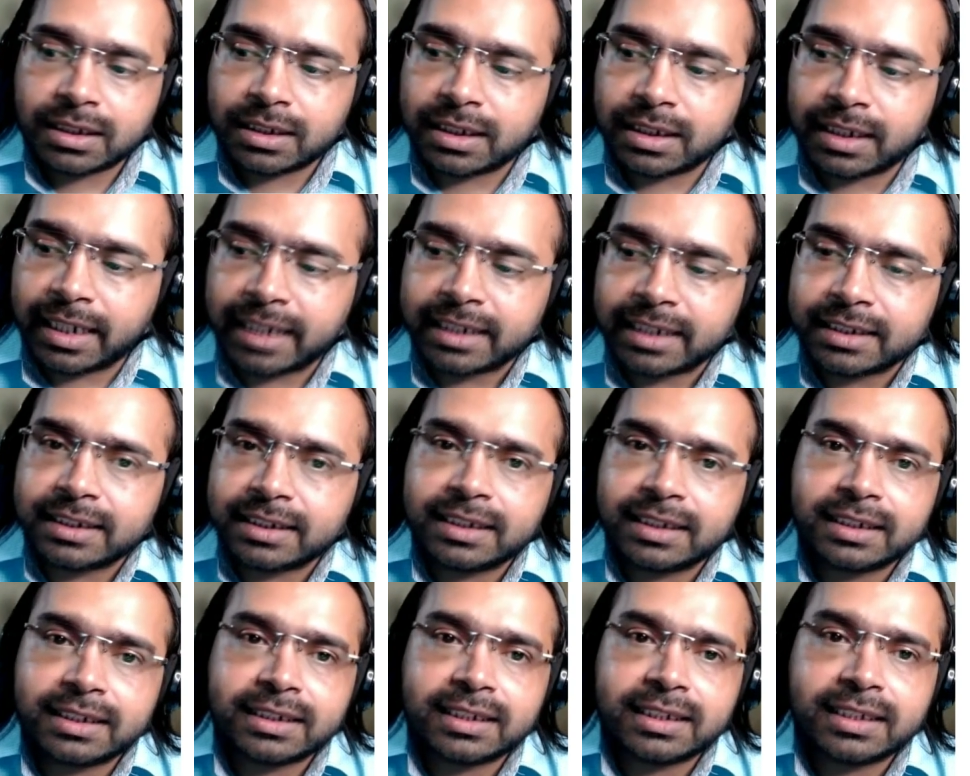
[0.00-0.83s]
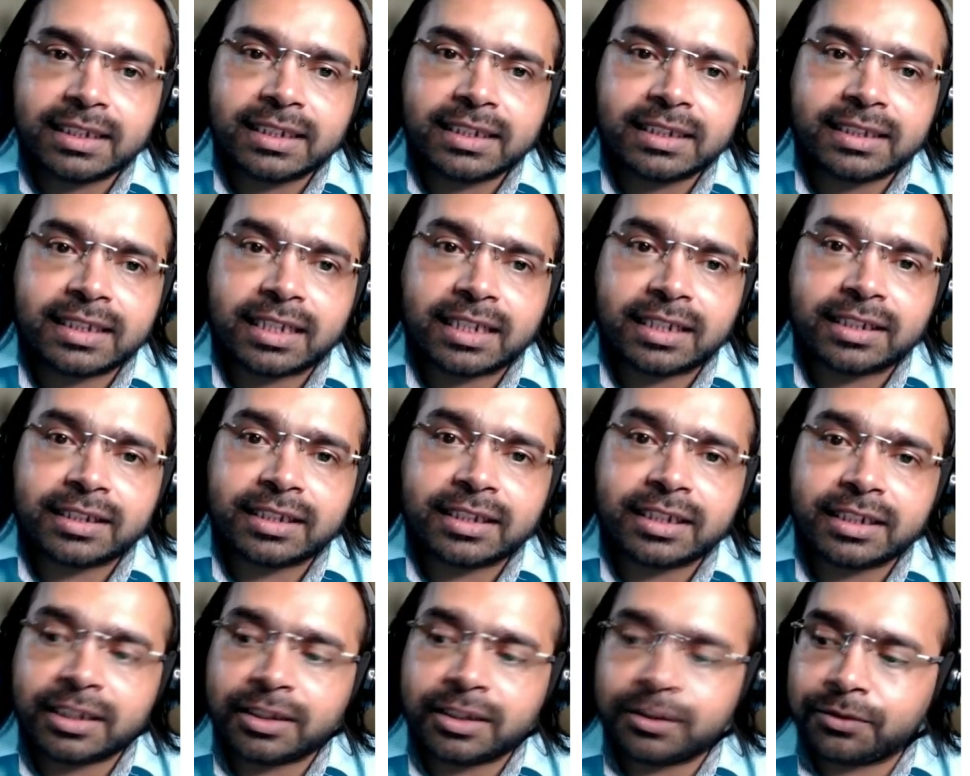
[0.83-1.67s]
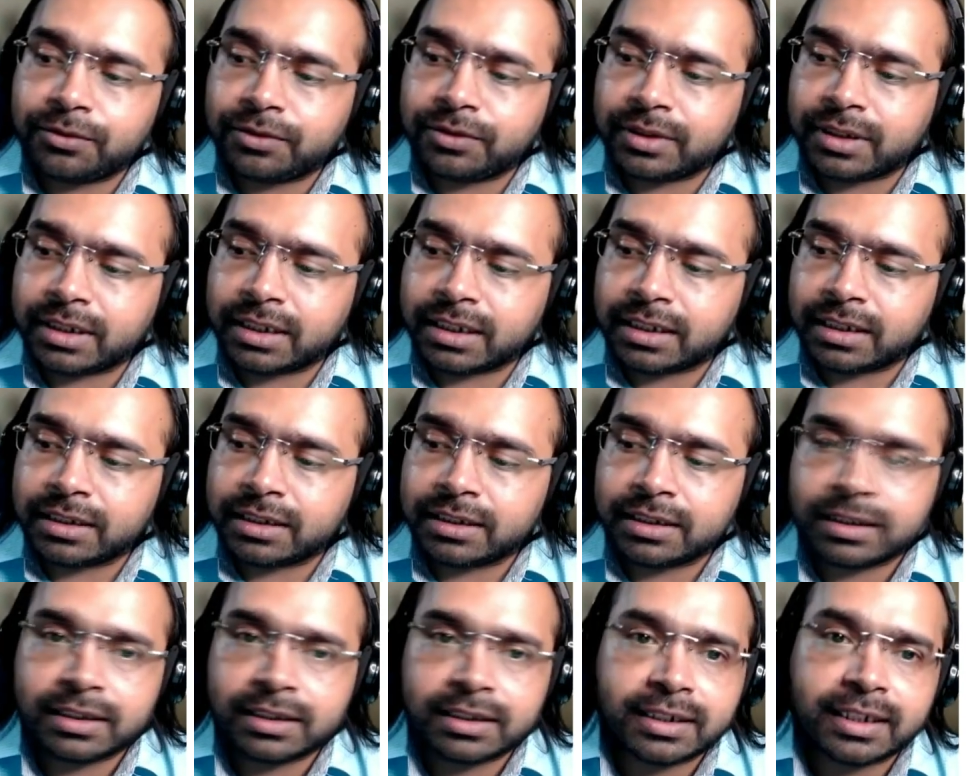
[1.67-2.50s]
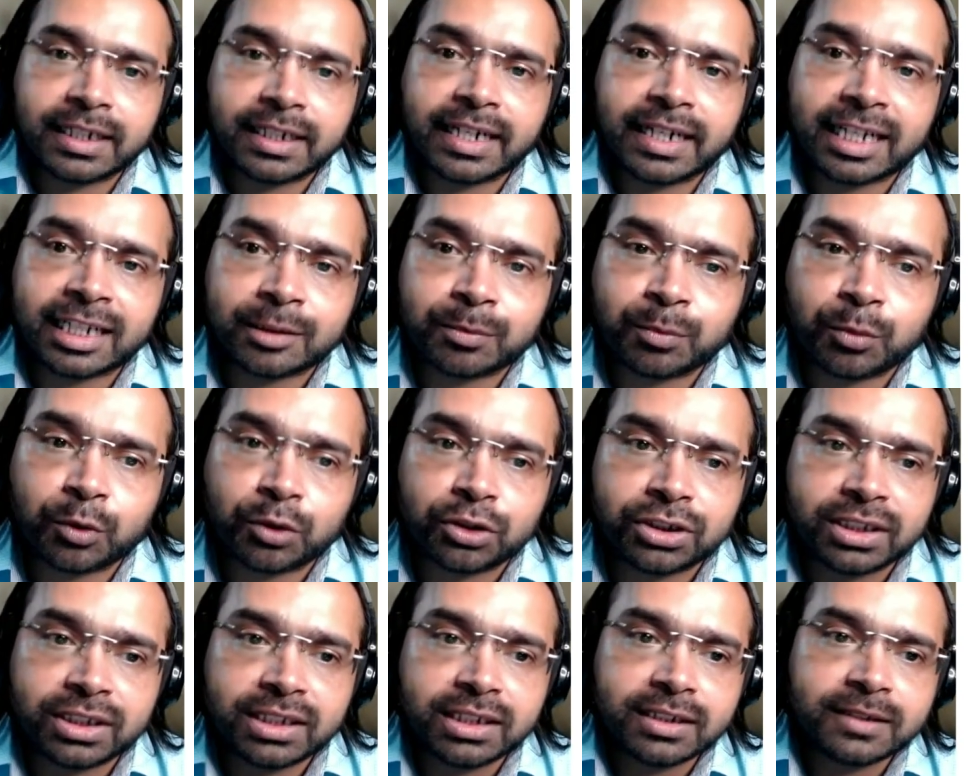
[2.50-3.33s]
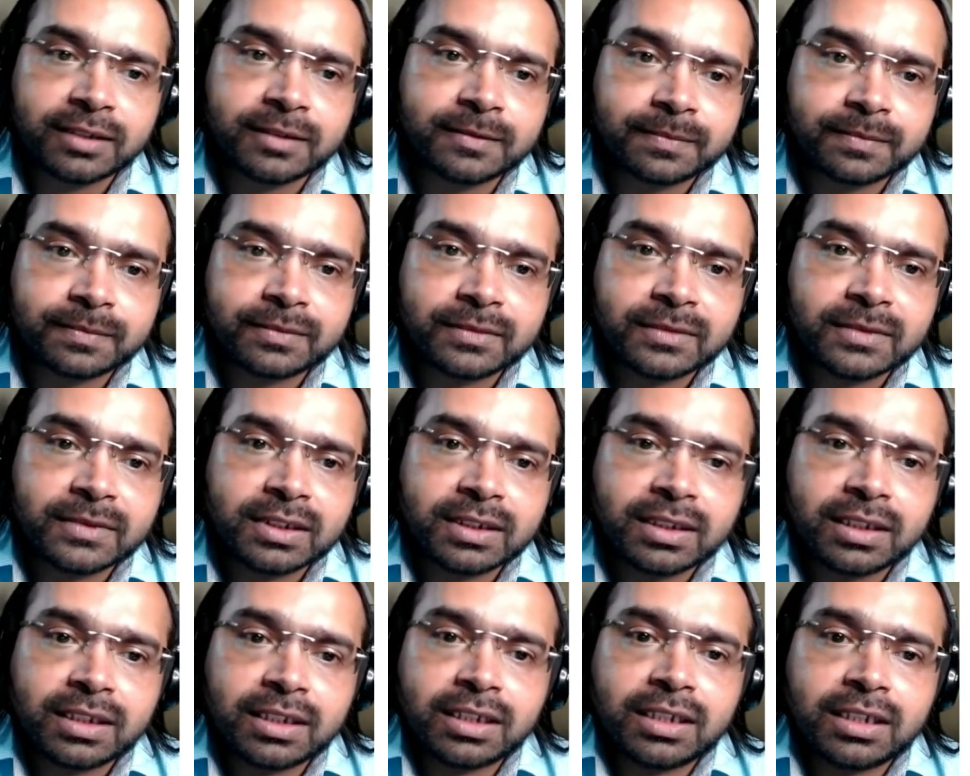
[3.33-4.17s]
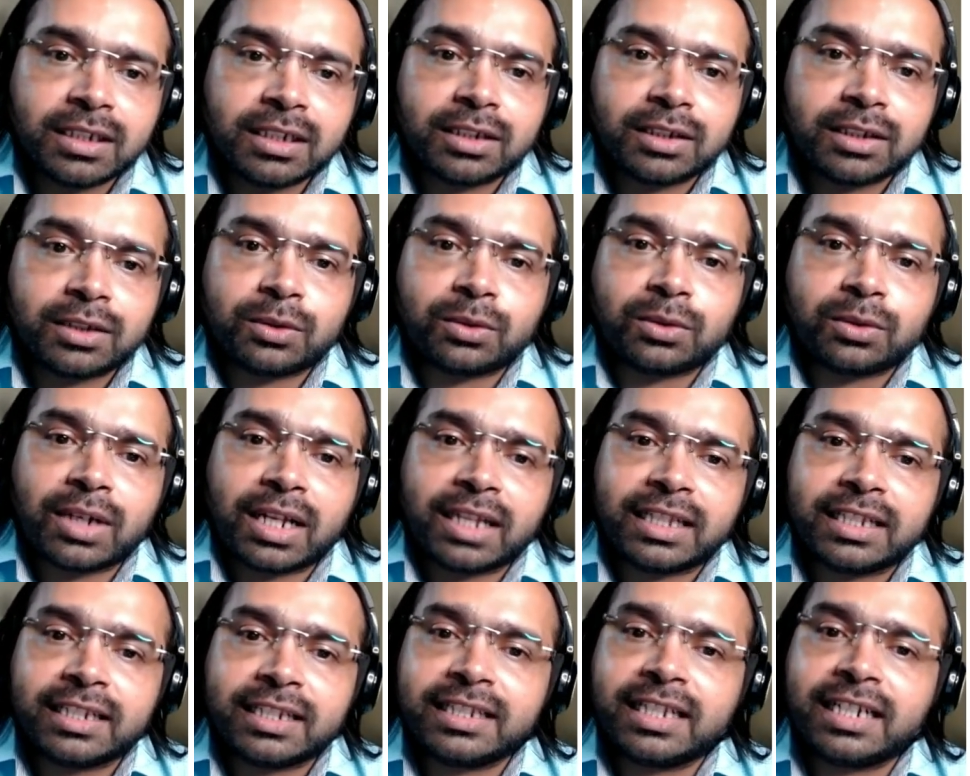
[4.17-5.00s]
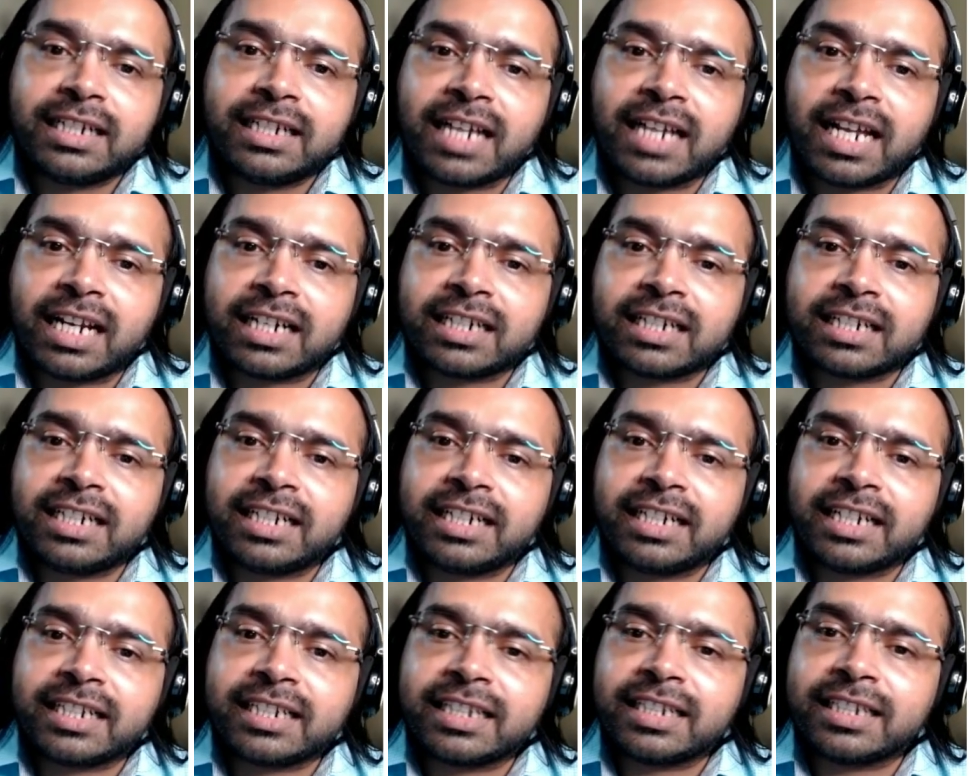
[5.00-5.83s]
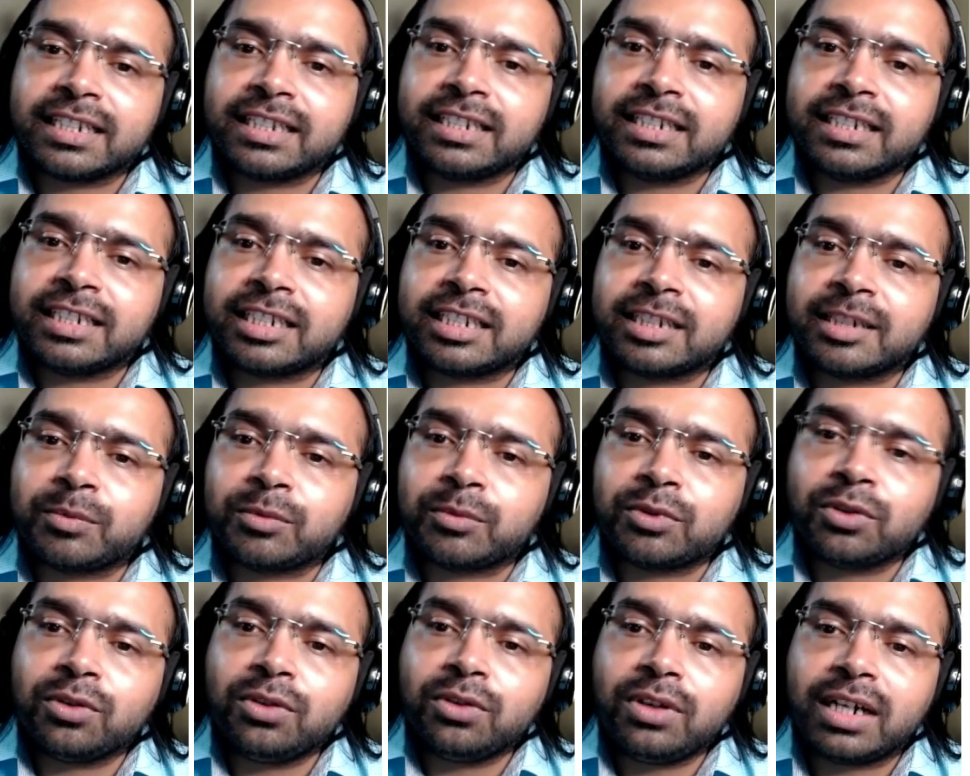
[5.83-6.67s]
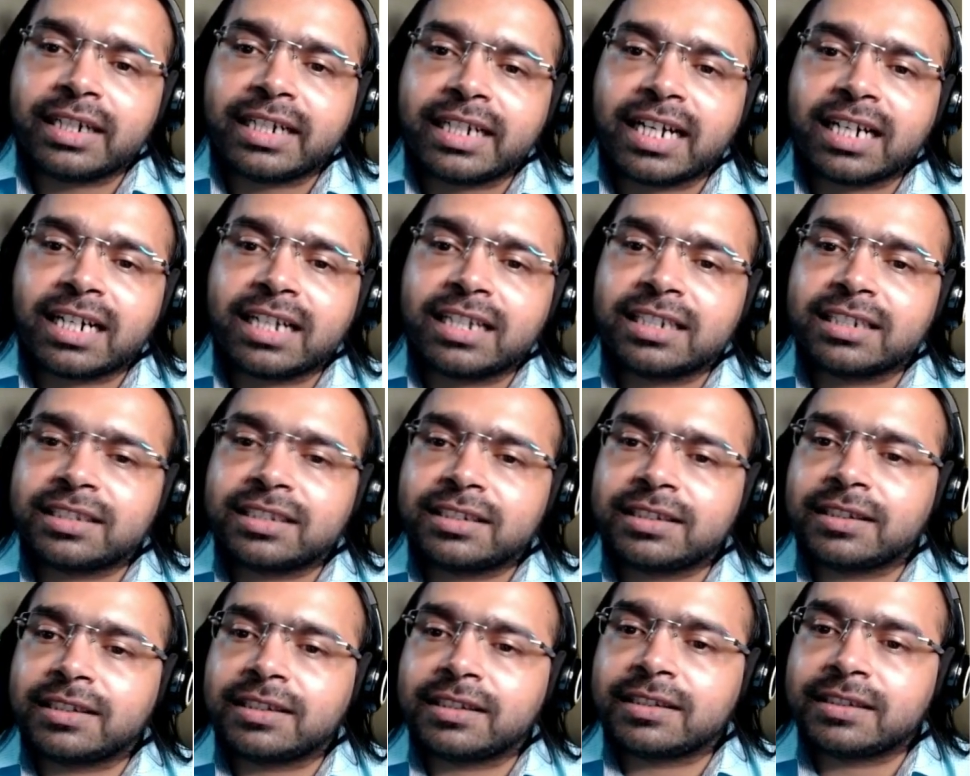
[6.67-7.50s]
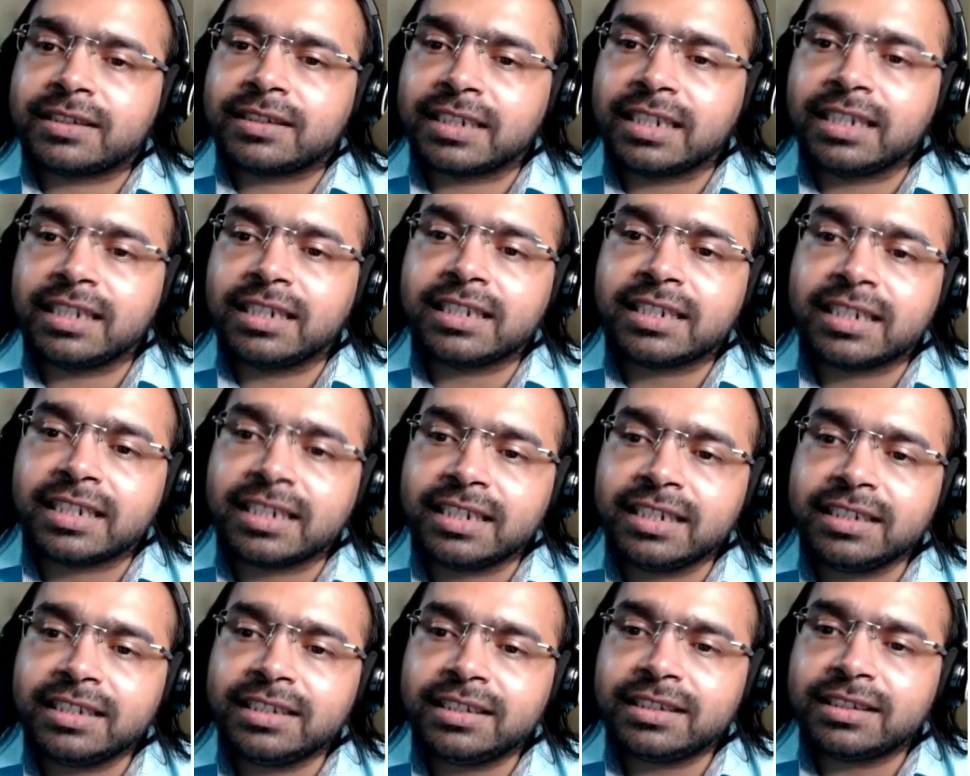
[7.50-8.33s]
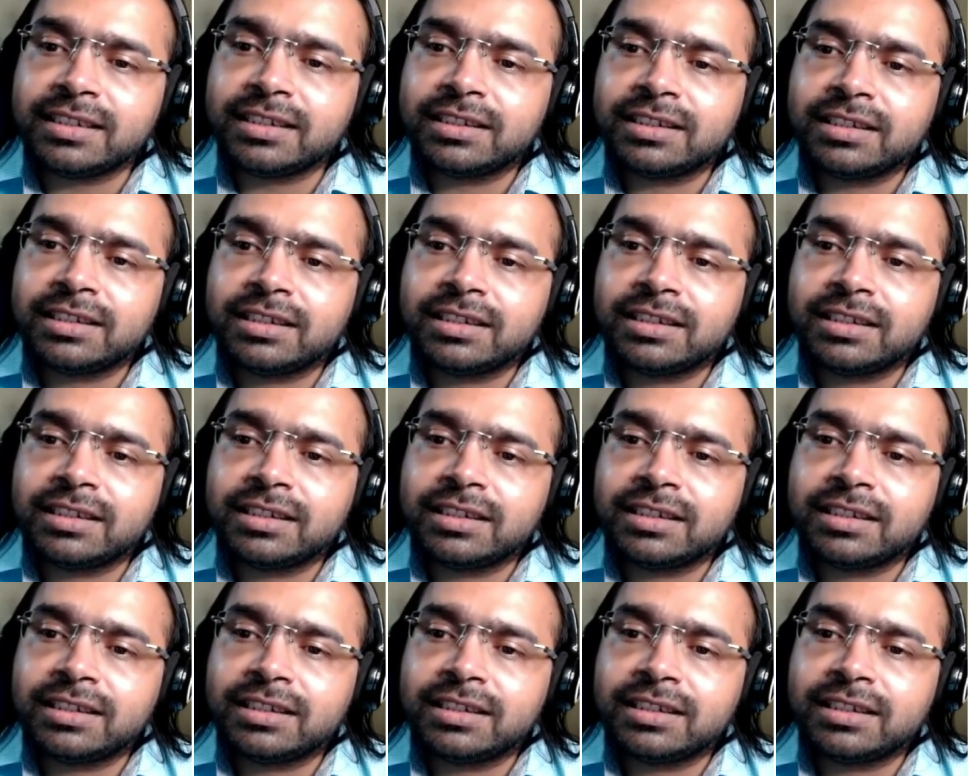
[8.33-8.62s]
The next is the sensitive data exposure. So rather than directly attacking the crypto, attackers steal keys,